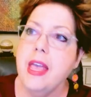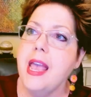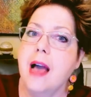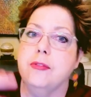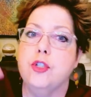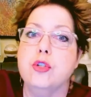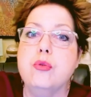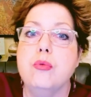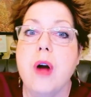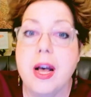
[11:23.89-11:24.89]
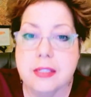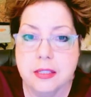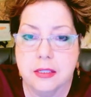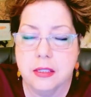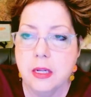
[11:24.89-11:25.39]
They have
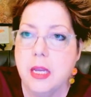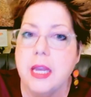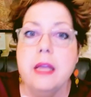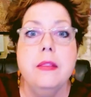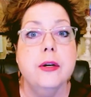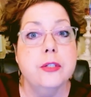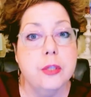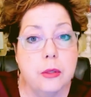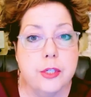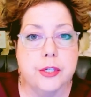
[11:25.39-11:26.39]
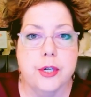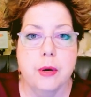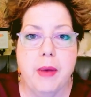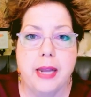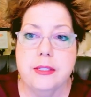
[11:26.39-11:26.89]
trust in their soldier
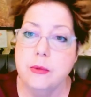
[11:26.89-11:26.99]
termites.